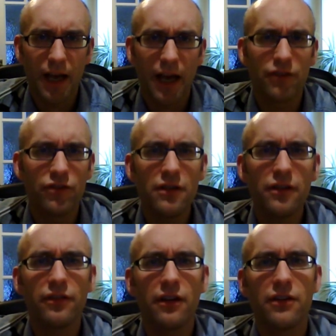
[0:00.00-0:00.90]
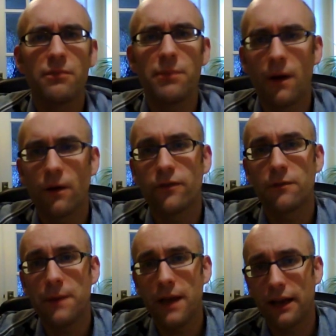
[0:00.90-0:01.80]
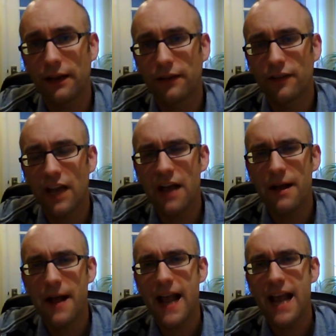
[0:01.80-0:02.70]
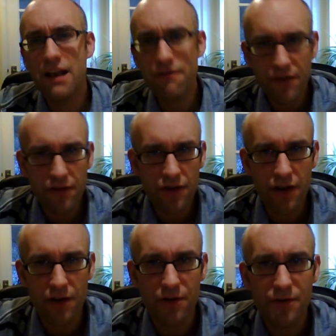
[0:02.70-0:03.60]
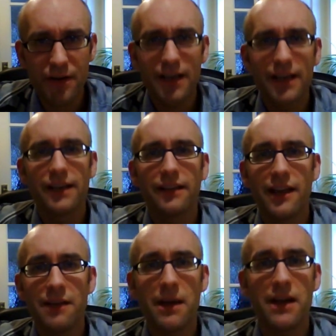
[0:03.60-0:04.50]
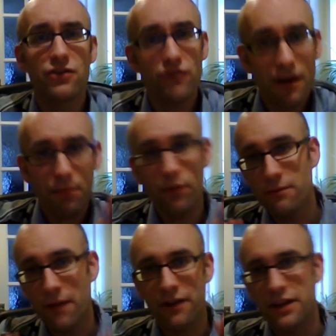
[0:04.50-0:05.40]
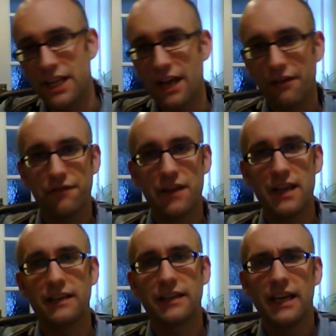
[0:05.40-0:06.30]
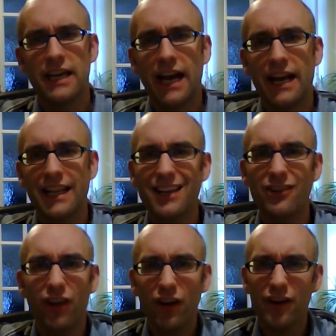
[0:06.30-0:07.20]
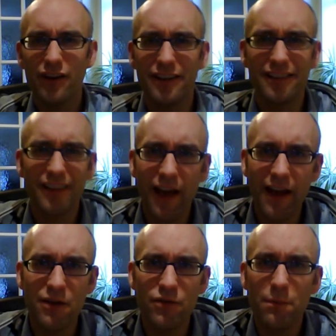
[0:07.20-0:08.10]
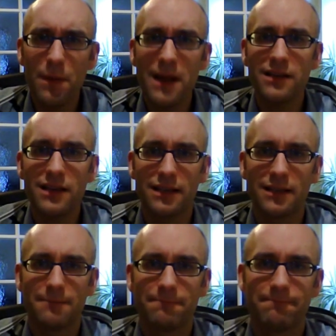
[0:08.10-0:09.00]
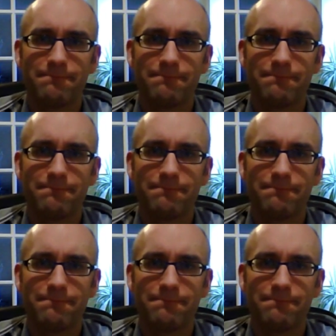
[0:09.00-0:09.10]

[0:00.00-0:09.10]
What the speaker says: And do not throw your pearls to pigs. If you do, they may trample them under their feet and then turn and tear you to pieces.